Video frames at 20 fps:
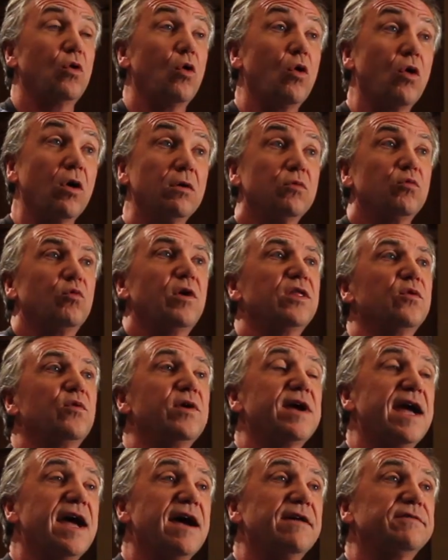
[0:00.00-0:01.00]
or whether
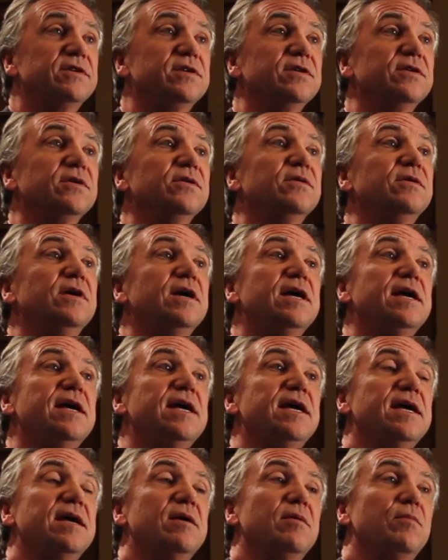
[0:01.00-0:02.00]
we have to
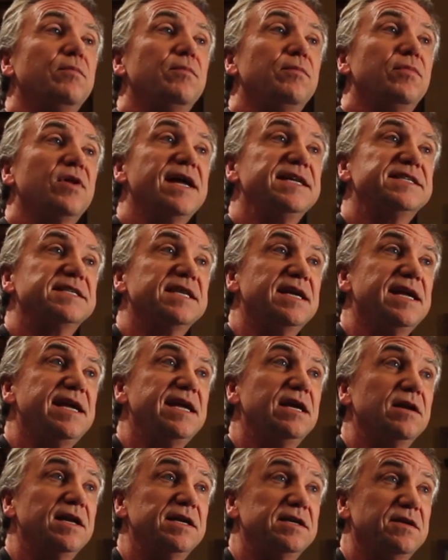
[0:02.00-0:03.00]
place a
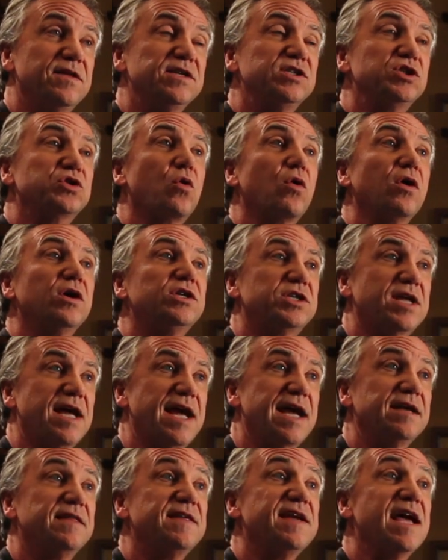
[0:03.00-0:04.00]
needle into the storage
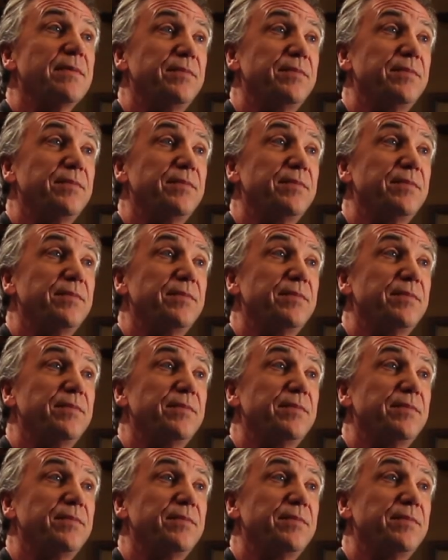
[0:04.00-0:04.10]
tank, the